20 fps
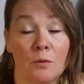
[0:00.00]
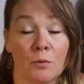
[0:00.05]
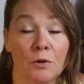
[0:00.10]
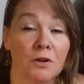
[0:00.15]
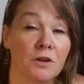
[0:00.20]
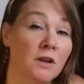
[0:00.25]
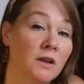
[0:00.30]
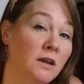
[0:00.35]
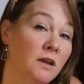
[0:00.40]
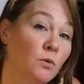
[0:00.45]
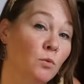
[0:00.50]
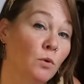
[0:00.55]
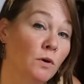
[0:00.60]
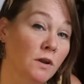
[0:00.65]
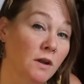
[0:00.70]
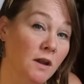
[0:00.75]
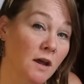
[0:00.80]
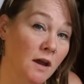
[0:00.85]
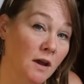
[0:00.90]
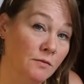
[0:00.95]
Now we're going to need
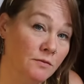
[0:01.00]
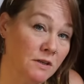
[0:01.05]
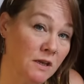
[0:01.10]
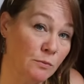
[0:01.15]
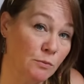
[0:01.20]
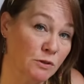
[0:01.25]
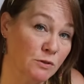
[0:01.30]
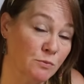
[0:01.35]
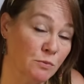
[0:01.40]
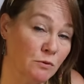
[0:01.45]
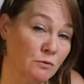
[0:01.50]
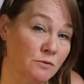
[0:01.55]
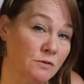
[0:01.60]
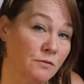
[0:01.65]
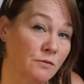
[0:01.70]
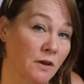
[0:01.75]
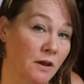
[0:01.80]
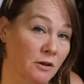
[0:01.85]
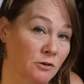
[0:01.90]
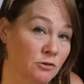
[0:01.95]
one and a half tablespoons
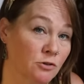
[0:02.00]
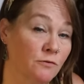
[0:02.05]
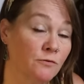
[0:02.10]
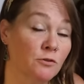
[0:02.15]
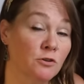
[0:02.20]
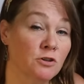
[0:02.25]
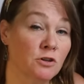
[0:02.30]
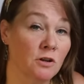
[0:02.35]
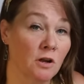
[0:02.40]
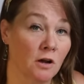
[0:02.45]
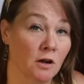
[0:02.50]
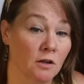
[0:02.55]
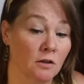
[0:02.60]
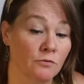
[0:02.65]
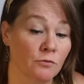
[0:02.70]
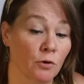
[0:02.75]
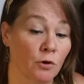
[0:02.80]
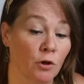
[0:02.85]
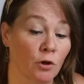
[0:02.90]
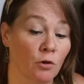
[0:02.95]
of extra virgin
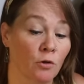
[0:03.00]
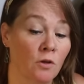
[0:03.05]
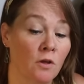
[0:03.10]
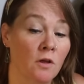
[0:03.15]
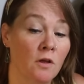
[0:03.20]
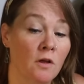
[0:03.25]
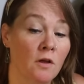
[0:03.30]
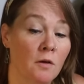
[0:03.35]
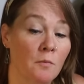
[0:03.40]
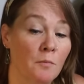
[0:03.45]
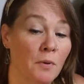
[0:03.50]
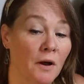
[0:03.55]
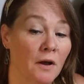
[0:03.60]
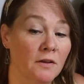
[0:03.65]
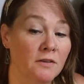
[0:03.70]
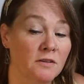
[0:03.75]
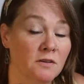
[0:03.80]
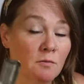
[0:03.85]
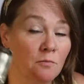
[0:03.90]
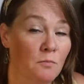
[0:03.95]
olive oil,
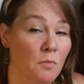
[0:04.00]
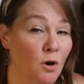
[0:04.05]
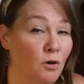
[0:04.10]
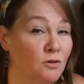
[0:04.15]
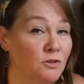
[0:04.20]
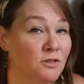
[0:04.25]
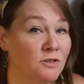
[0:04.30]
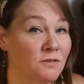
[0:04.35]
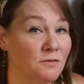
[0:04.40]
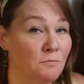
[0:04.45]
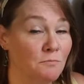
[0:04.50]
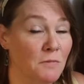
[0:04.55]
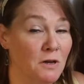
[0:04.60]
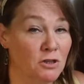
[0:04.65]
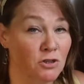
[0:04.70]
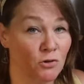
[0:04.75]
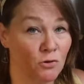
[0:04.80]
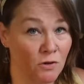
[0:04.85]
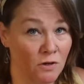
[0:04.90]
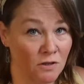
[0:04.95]
but most
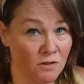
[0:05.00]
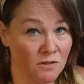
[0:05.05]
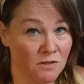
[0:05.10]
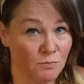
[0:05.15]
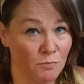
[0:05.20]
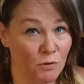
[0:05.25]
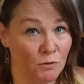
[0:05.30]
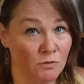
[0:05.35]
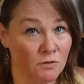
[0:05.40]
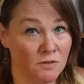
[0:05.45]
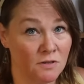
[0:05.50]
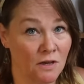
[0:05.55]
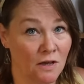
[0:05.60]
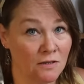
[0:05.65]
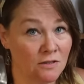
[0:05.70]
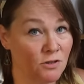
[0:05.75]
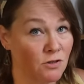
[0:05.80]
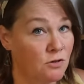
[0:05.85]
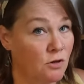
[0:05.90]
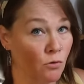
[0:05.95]
measuring spoon
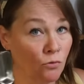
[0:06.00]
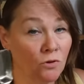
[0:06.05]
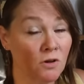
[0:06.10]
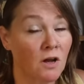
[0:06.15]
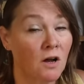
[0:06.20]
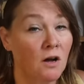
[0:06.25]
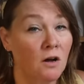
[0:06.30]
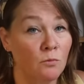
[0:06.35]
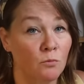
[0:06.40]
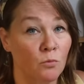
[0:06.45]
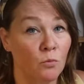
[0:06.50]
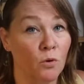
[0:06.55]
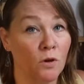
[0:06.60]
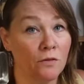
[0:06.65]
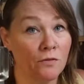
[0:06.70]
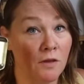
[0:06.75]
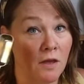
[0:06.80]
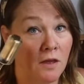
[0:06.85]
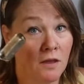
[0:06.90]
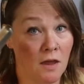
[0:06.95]
sets don't come
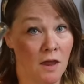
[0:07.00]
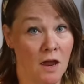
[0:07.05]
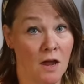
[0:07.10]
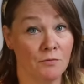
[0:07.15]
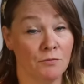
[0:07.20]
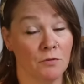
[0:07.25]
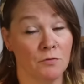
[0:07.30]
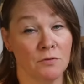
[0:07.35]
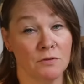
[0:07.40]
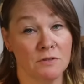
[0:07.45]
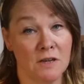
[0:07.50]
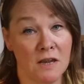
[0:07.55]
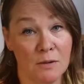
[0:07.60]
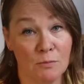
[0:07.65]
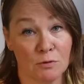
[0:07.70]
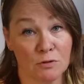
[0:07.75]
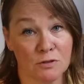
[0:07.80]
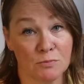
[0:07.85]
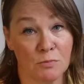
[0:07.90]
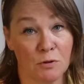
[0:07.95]
with a half of a
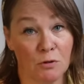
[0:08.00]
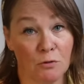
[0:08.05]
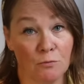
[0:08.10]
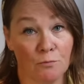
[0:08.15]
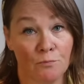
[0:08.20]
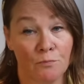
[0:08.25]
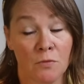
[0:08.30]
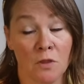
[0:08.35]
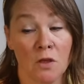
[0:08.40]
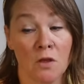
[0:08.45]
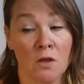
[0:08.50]
tablespoon.